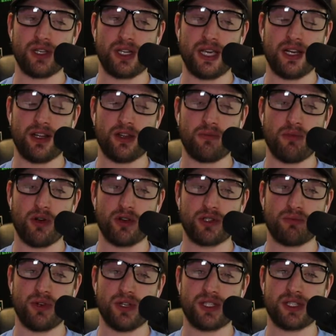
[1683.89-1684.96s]
getting their bonus
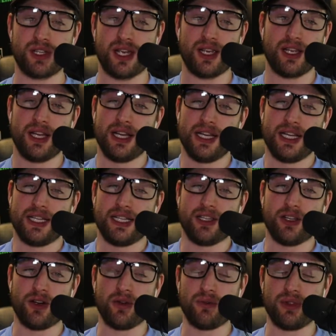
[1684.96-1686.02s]
points, they
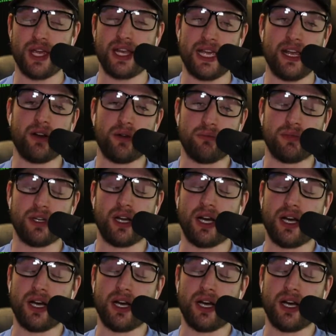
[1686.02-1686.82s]
they get them.